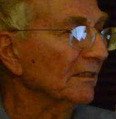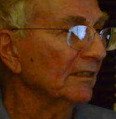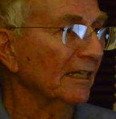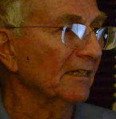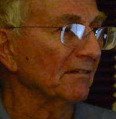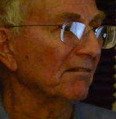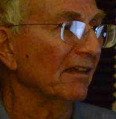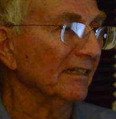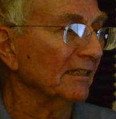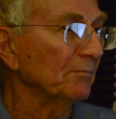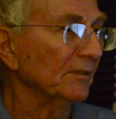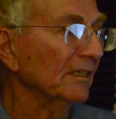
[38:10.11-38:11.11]
I didn't like
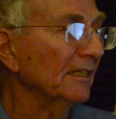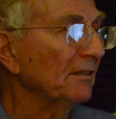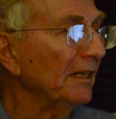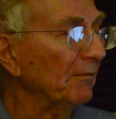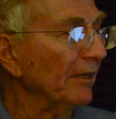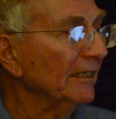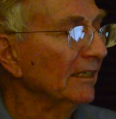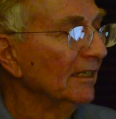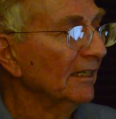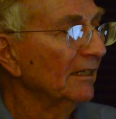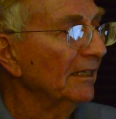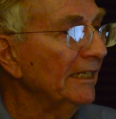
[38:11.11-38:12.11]
it, but anyway,
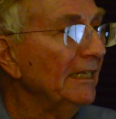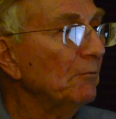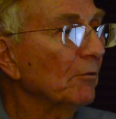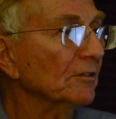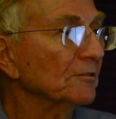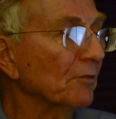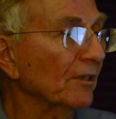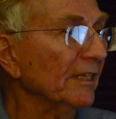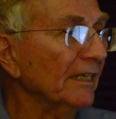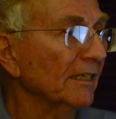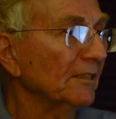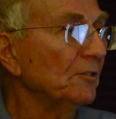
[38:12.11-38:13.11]
he
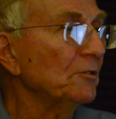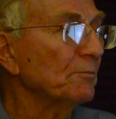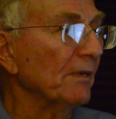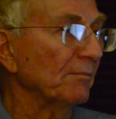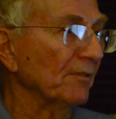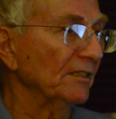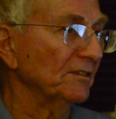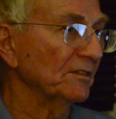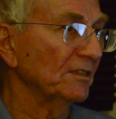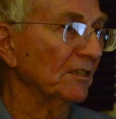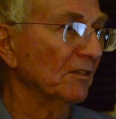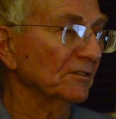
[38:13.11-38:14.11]
working at a newspaper
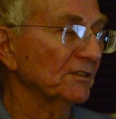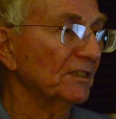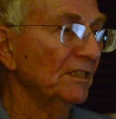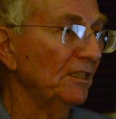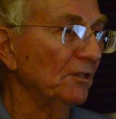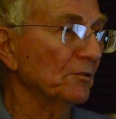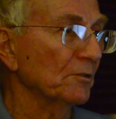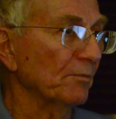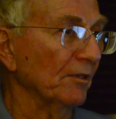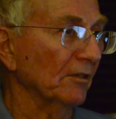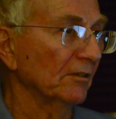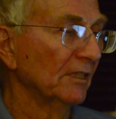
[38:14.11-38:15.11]
agency called City News
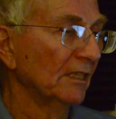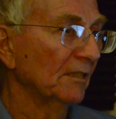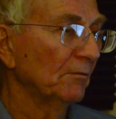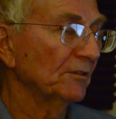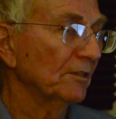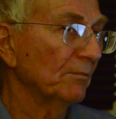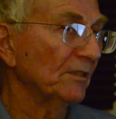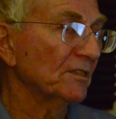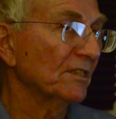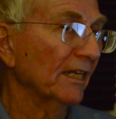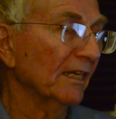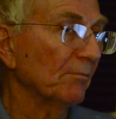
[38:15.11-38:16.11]
Bureau, which had been
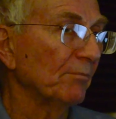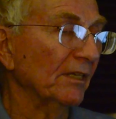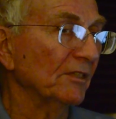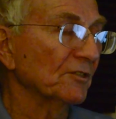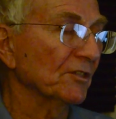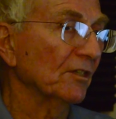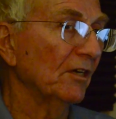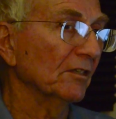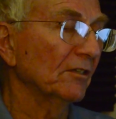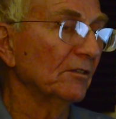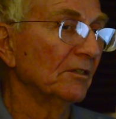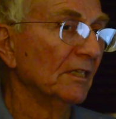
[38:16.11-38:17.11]
set up by the
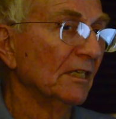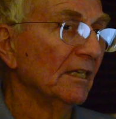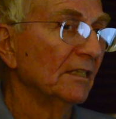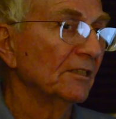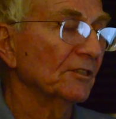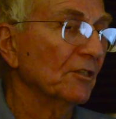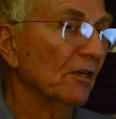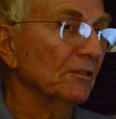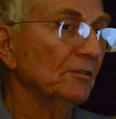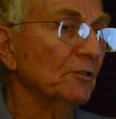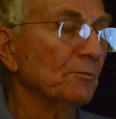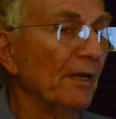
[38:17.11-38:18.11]
Chicago
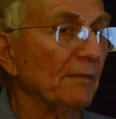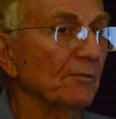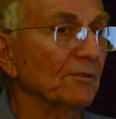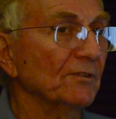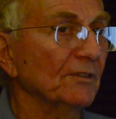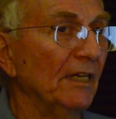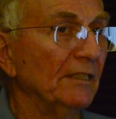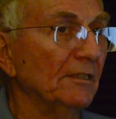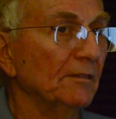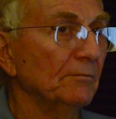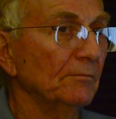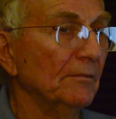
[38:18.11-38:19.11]
newspapers
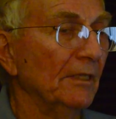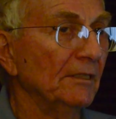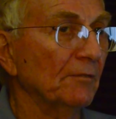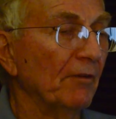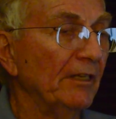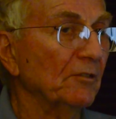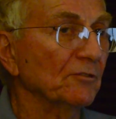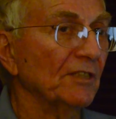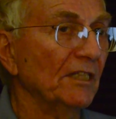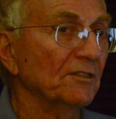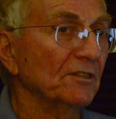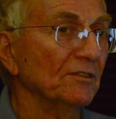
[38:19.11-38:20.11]
and the radio
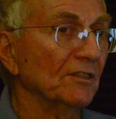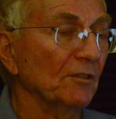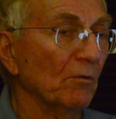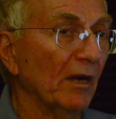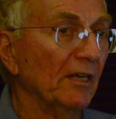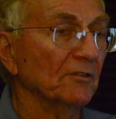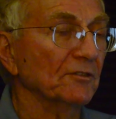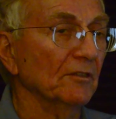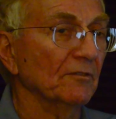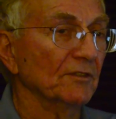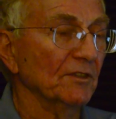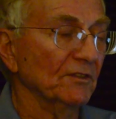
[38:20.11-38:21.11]
stations and the wire
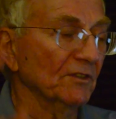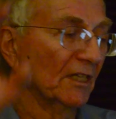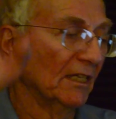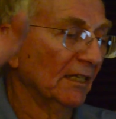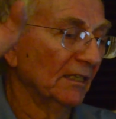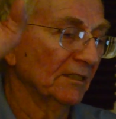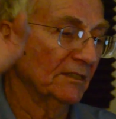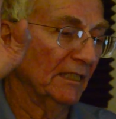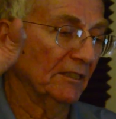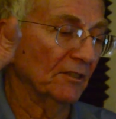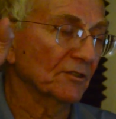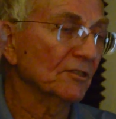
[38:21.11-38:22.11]
services. Said
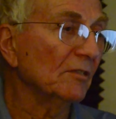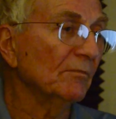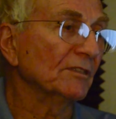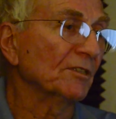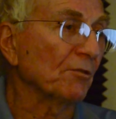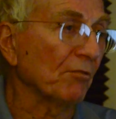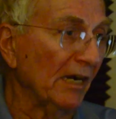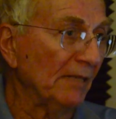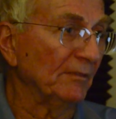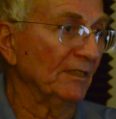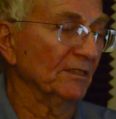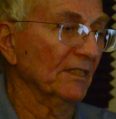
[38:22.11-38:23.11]
there's so much crime
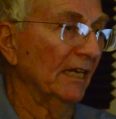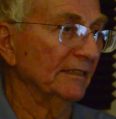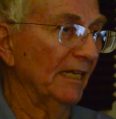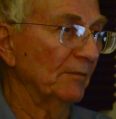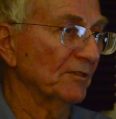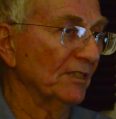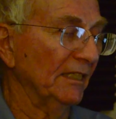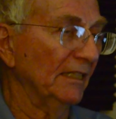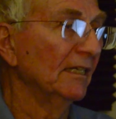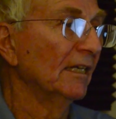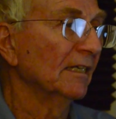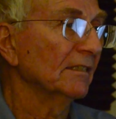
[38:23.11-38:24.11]
in this goddamn city.
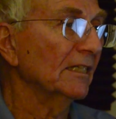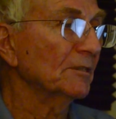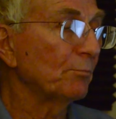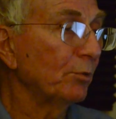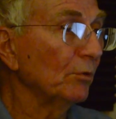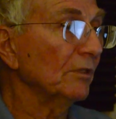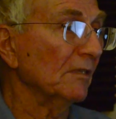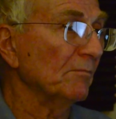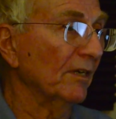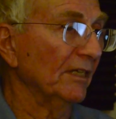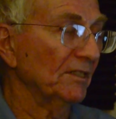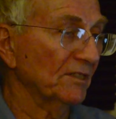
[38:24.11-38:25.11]
Let's pool our
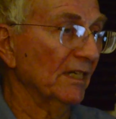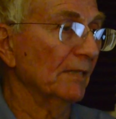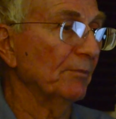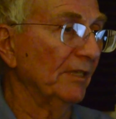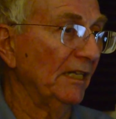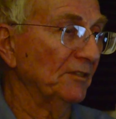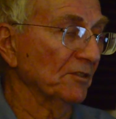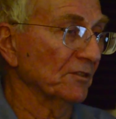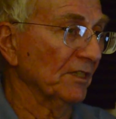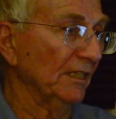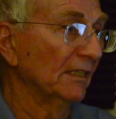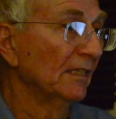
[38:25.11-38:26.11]
money, set up an
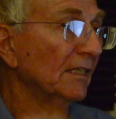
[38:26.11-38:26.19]
agency.